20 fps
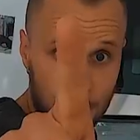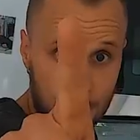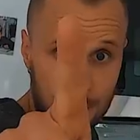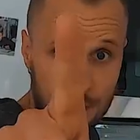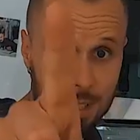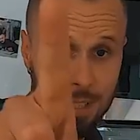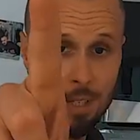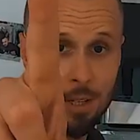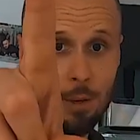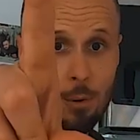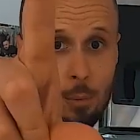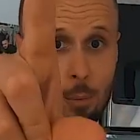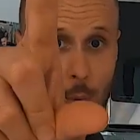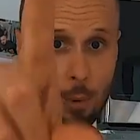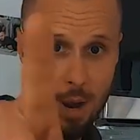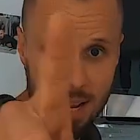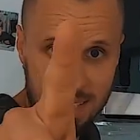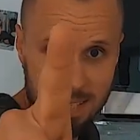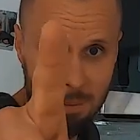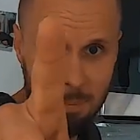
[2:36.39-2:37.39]
first
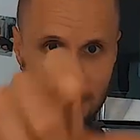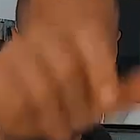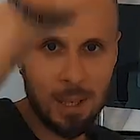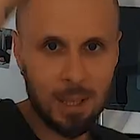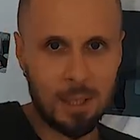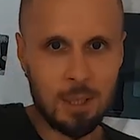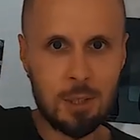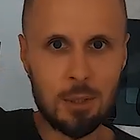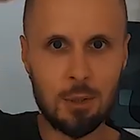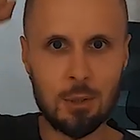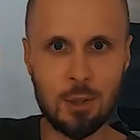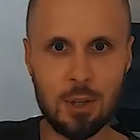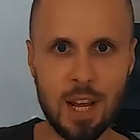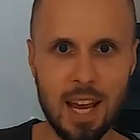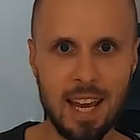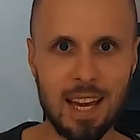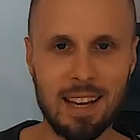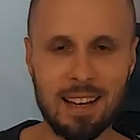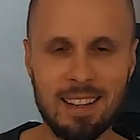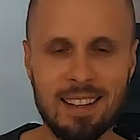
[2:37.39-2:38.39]
recipe
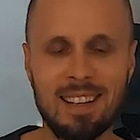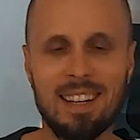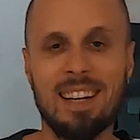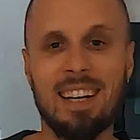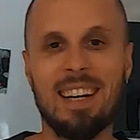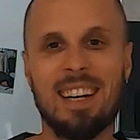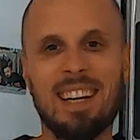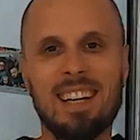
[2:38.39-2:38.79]
today.